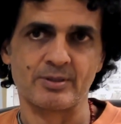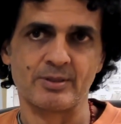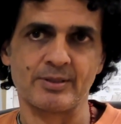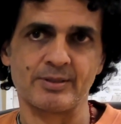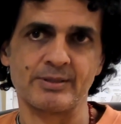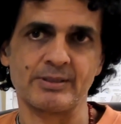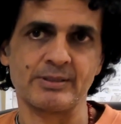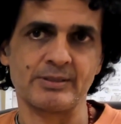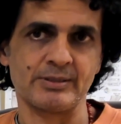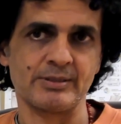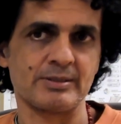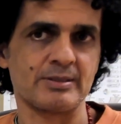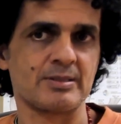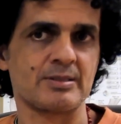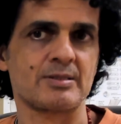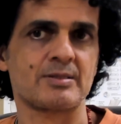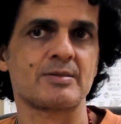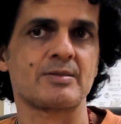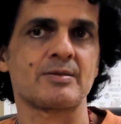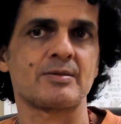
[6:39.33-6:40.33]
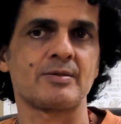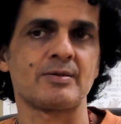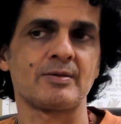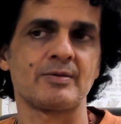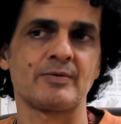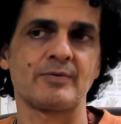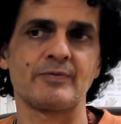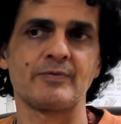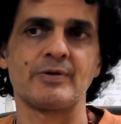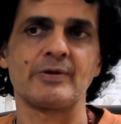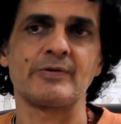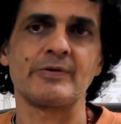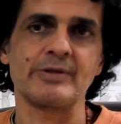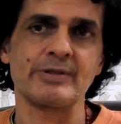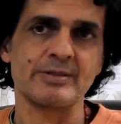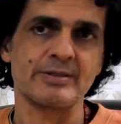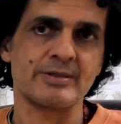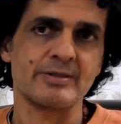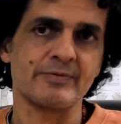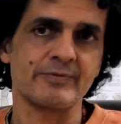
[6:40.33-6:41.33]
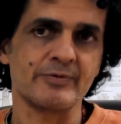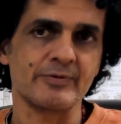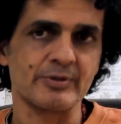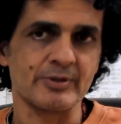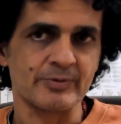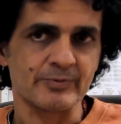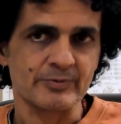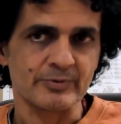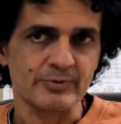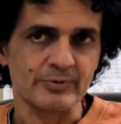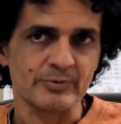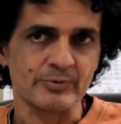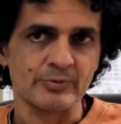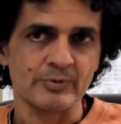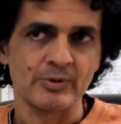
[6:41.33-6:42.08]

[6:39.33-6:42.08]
and then it's very easy for them to